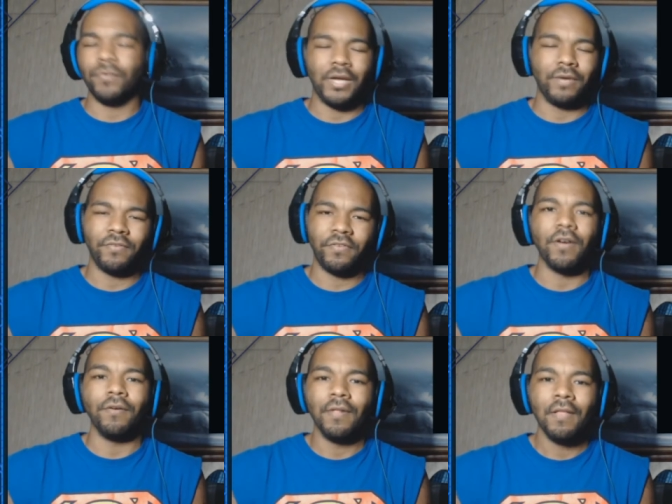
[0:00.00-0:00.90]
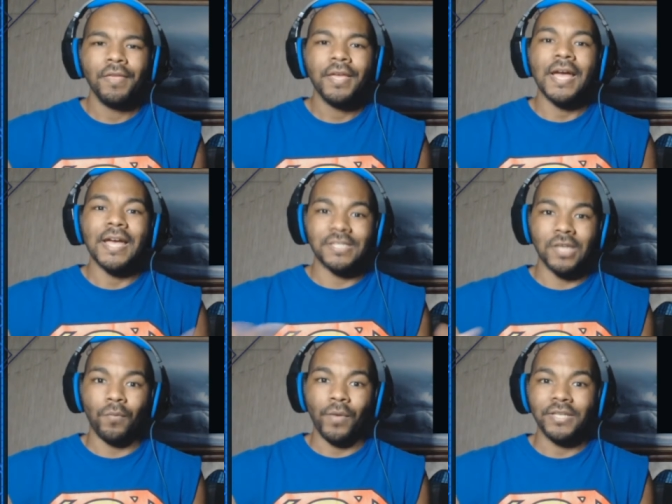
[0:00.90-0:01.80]
doubt. So as
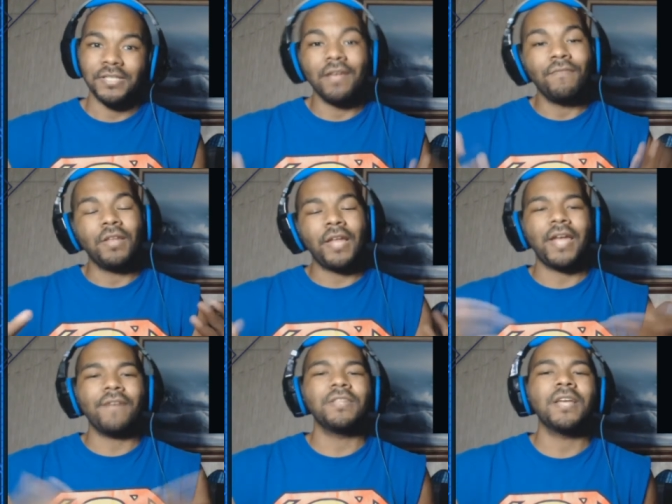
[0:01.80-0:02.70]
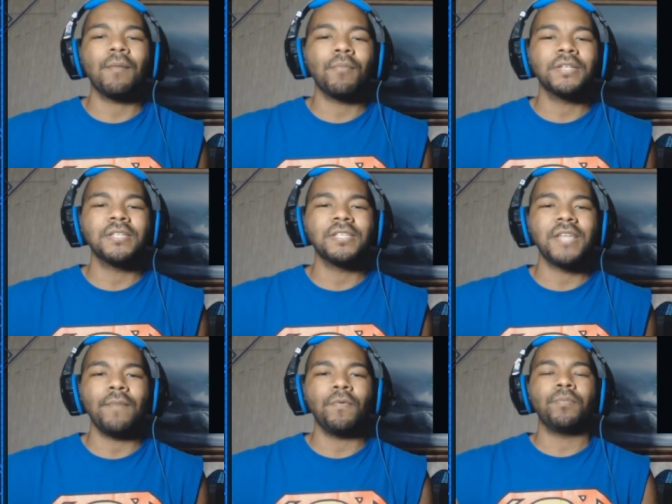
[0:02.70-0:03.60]
always, if you like everything I bring to the
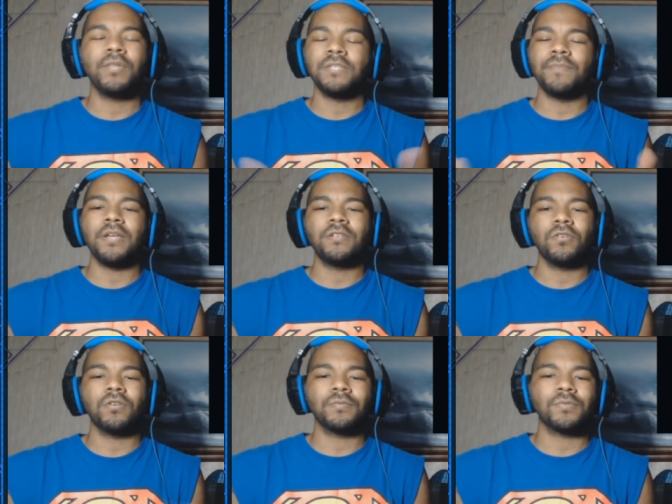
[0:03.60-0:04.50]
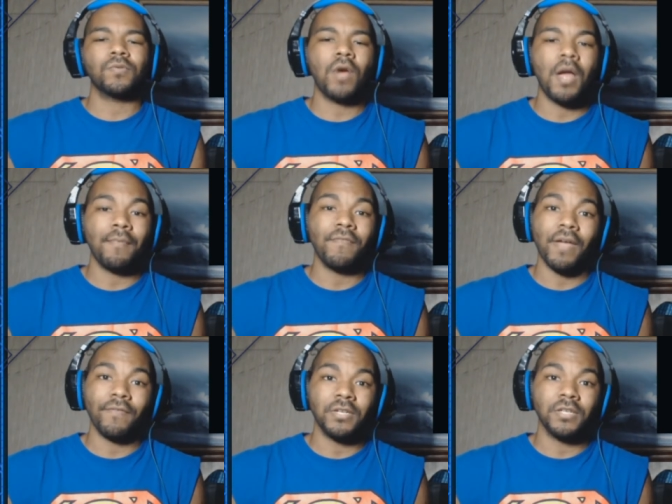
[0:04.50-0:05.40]
table, please be sure to subscribe if you
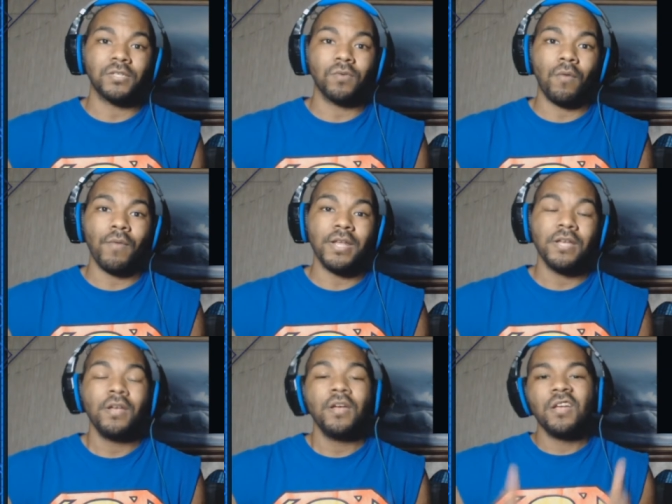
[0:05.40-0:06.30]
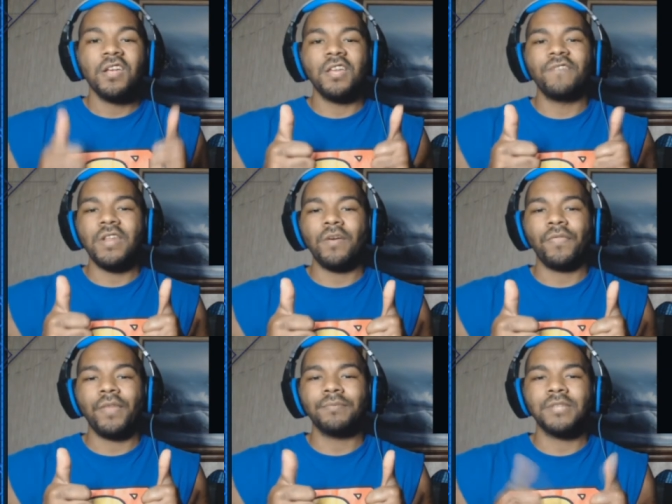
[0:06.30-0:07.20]
haven't done so already. Give the video a
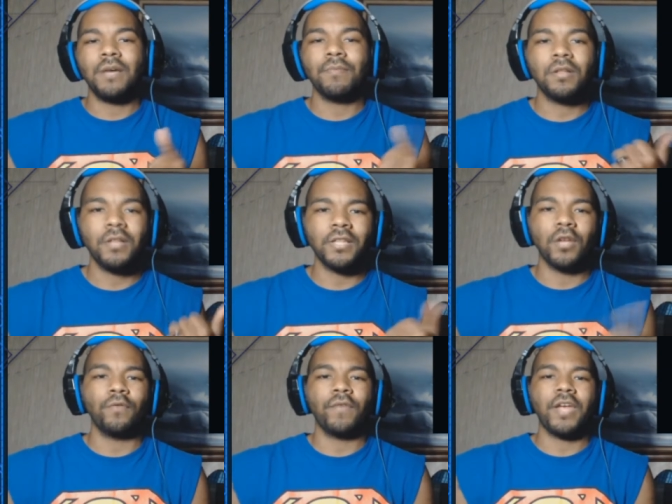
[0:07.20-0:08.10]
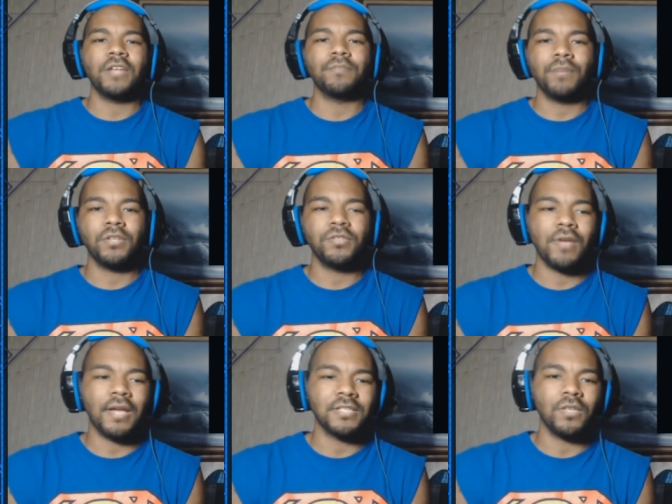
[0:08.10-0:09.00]
thumbs up, click that notification bell so you
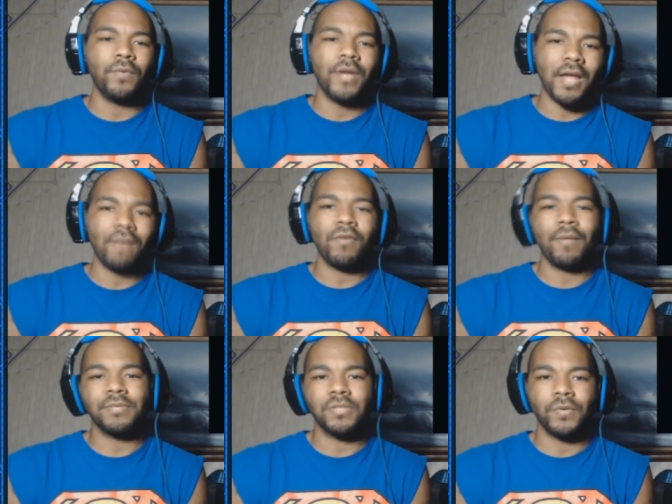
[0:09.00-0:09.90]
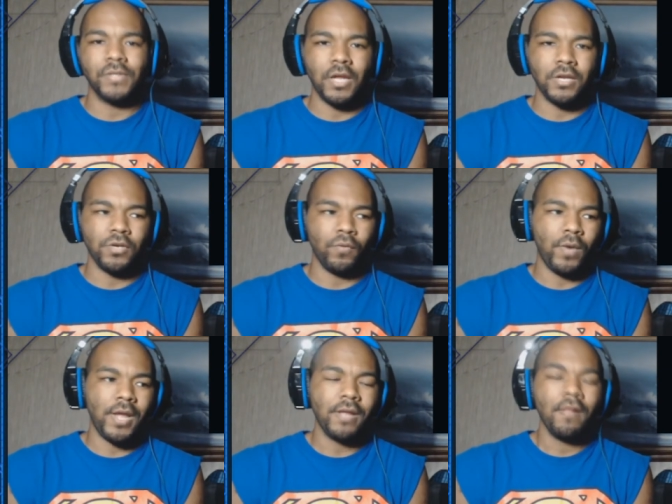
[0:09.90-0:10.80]
guys know when every episode is heading your
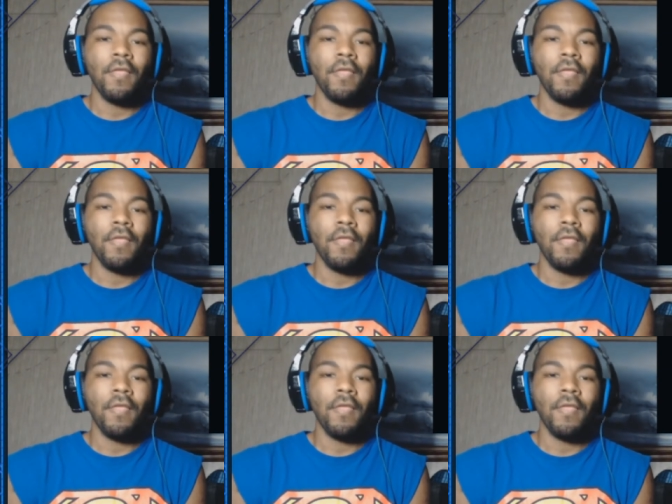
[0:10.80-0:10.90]
way.